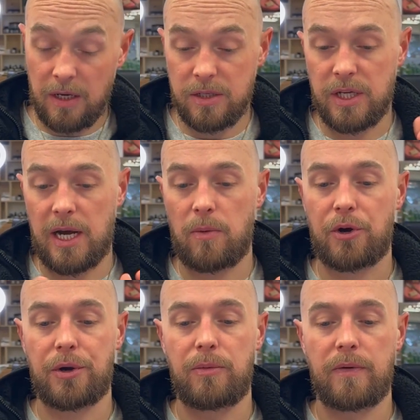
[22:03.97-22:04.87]
So now we're
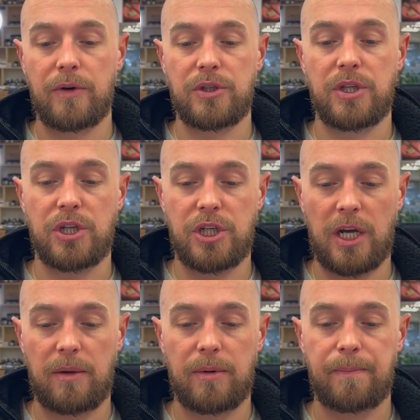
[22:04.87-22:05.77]
going to move on to the
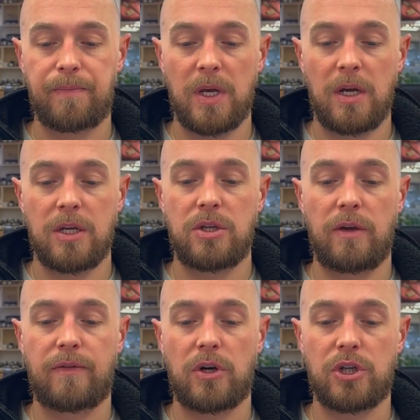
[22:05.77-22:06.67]
shape. So
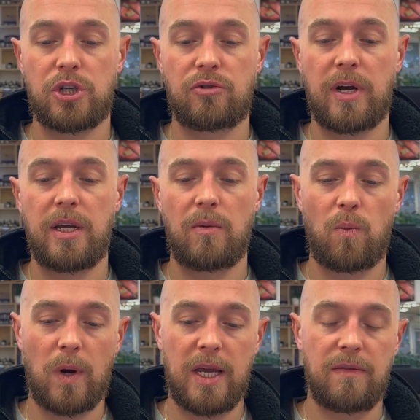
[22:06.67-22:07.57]
you've got straight,
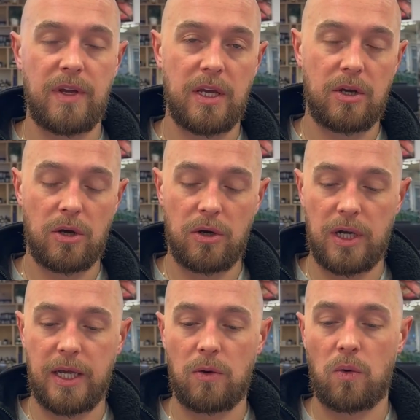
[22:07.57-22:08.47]
wavy,
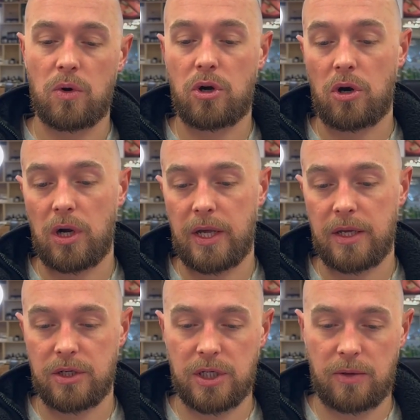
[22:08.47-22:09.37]
curly, or
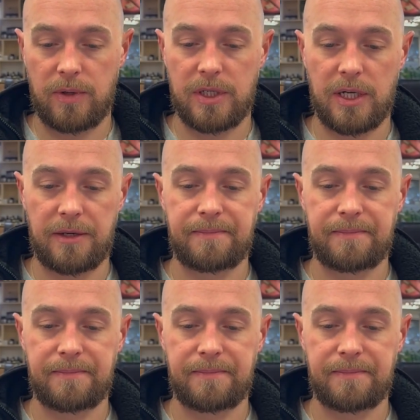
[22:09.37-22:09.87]
collie, shall we say.